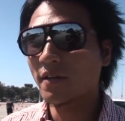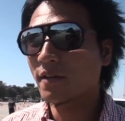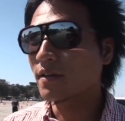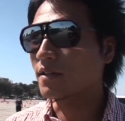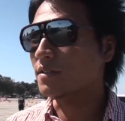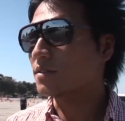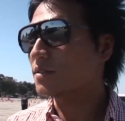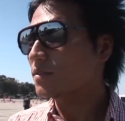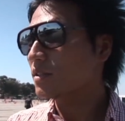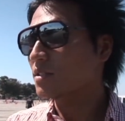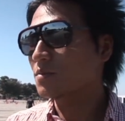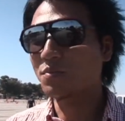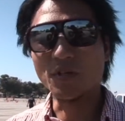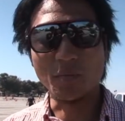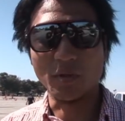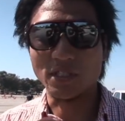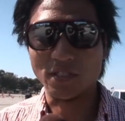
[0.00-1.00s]
It's
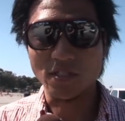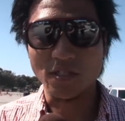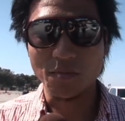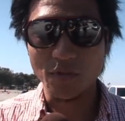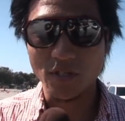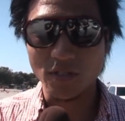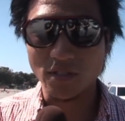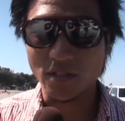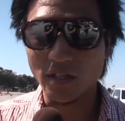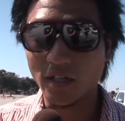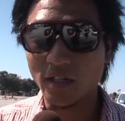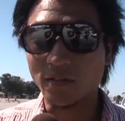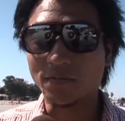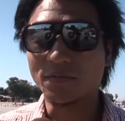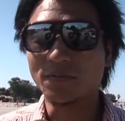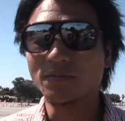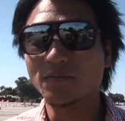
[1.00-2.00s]
pretty much the similar stuff.
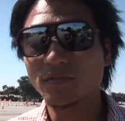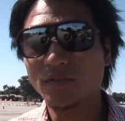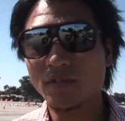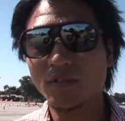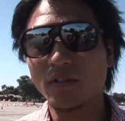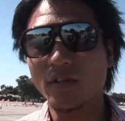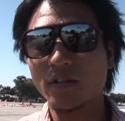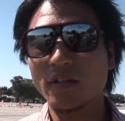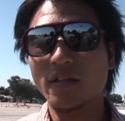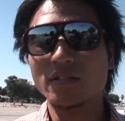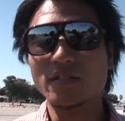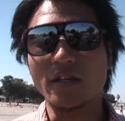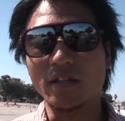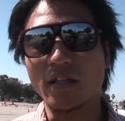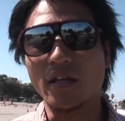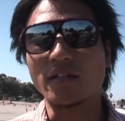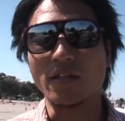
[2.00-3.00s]
So that's
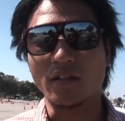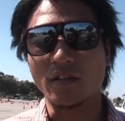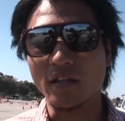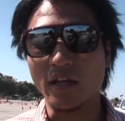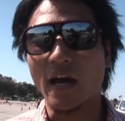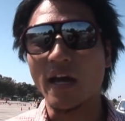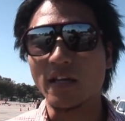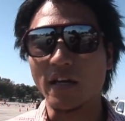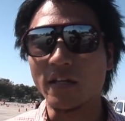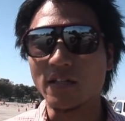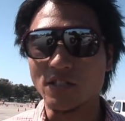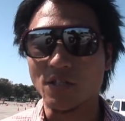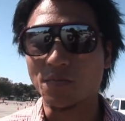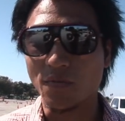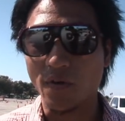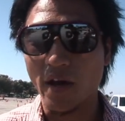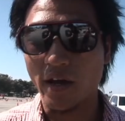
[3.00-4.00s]
another thing I kind of
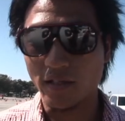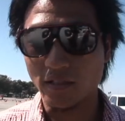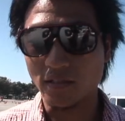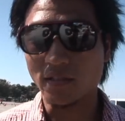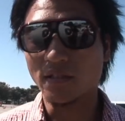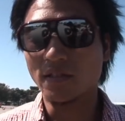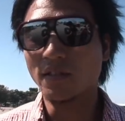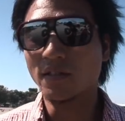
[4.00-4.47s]
surprised.